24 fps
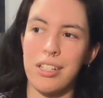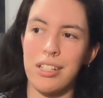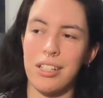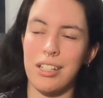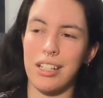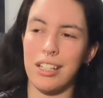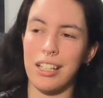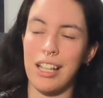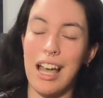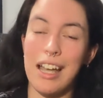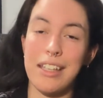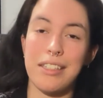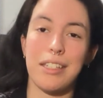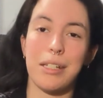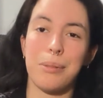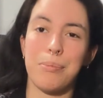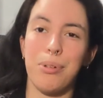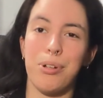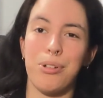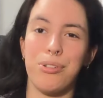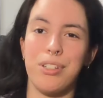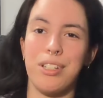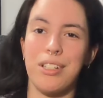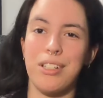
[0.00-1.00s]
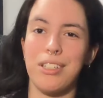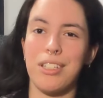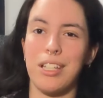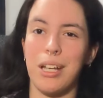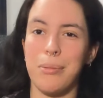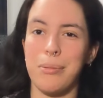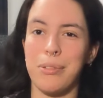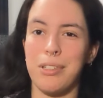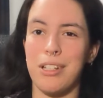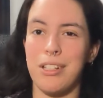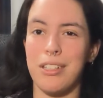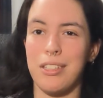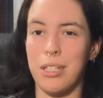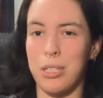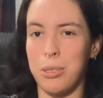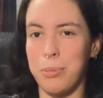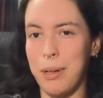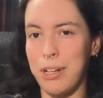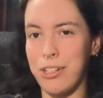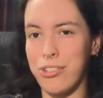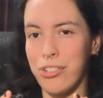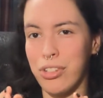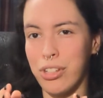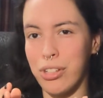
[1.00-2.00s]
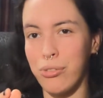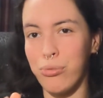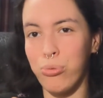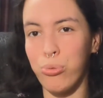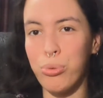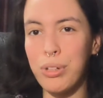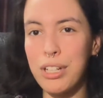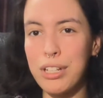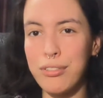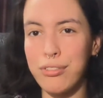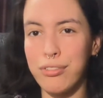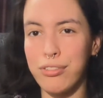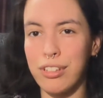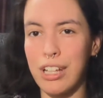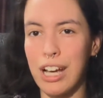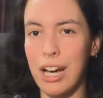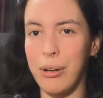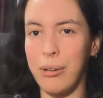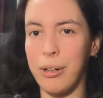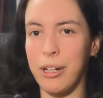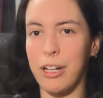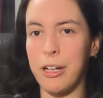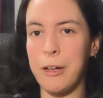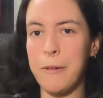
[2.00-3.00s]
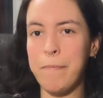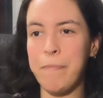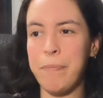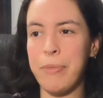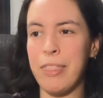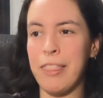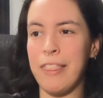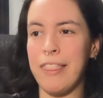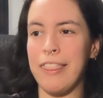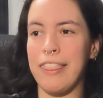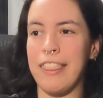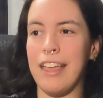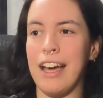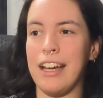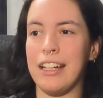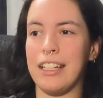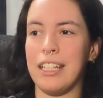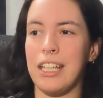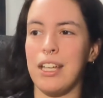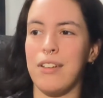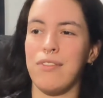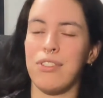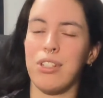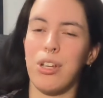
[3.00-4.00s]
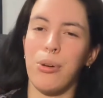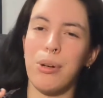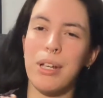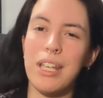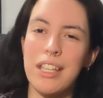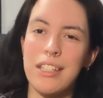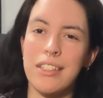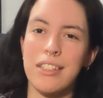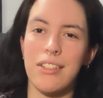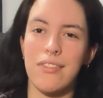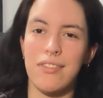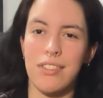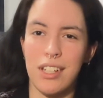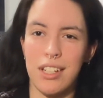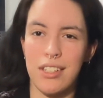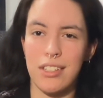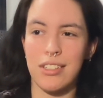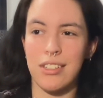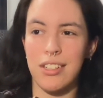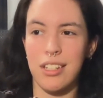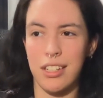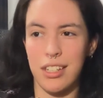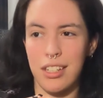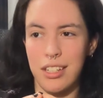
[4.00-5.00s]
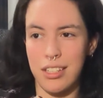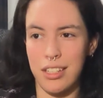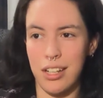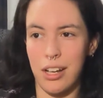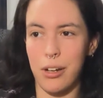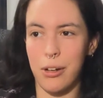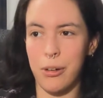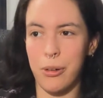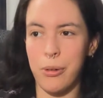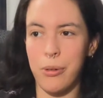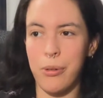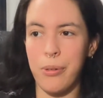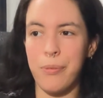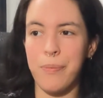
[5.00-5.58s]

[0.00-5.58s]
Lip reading: elastic protein substance, especially wheat flour, that gives cohesiveness to the dough.